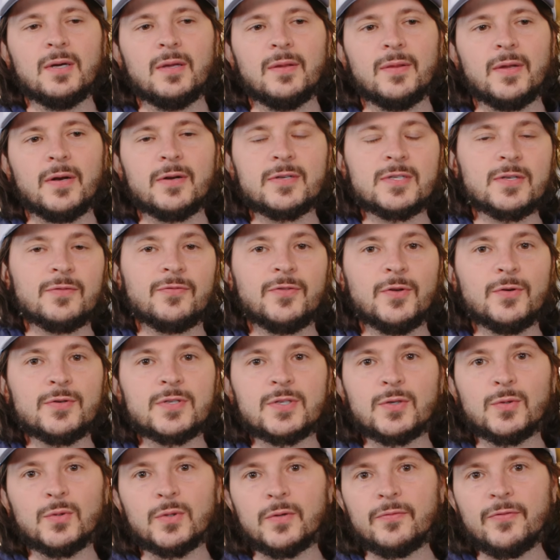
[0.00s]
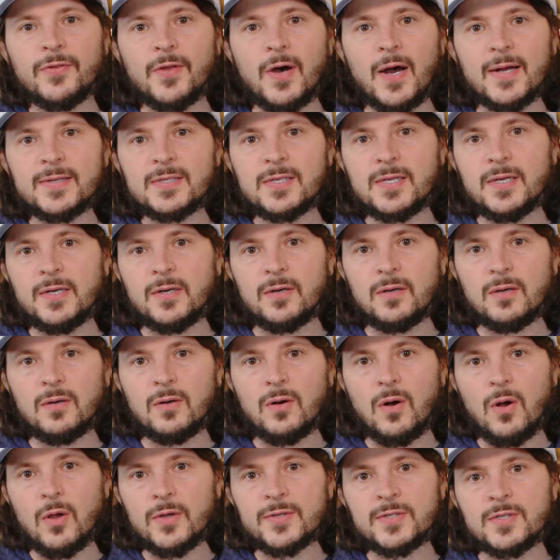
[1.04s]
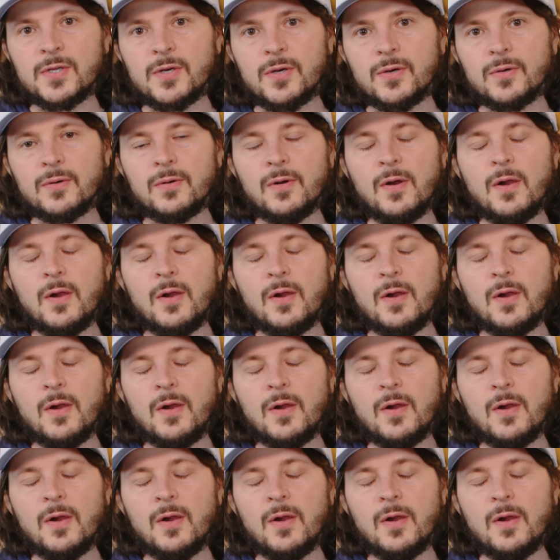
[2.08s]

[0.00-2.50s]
there's a few school of thoughts here also.